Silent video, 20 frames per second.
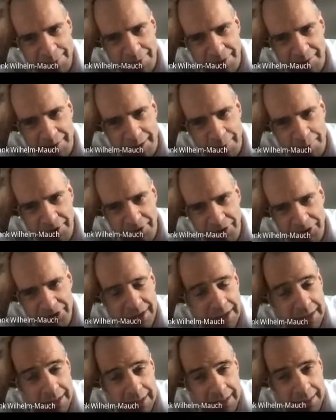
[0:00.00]
coupled.
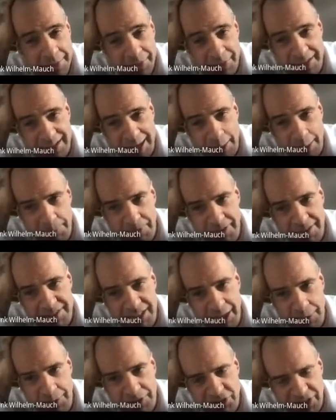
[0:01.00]
The coupler is
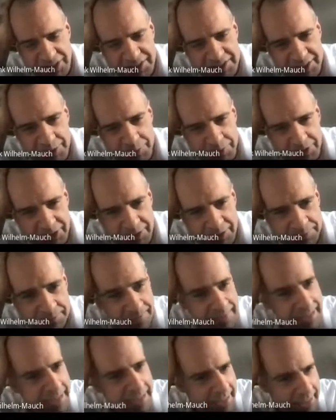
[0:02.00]
now adjustable.
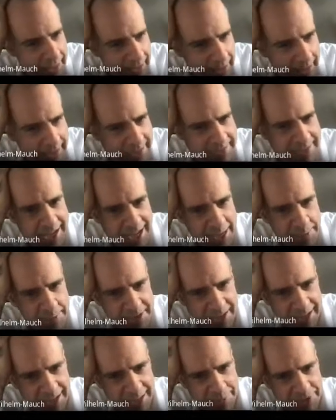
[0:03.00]
At
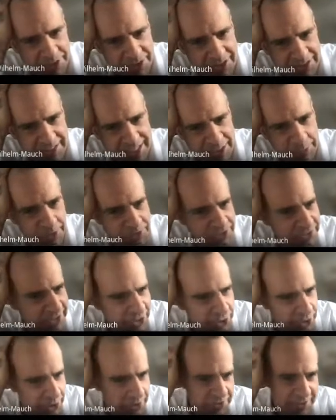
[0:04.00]
IBM, you see what they
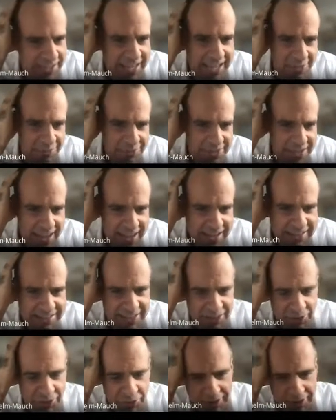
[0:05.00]
call the heavy
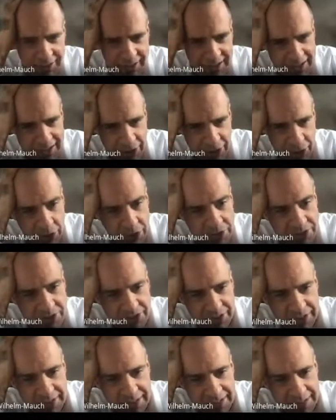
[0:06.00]
hexagon layout
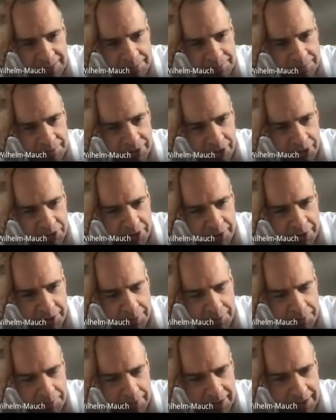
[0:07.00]
on
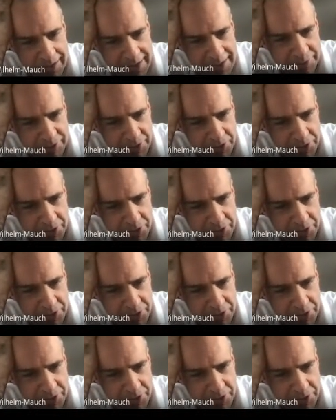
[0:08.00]
the left on the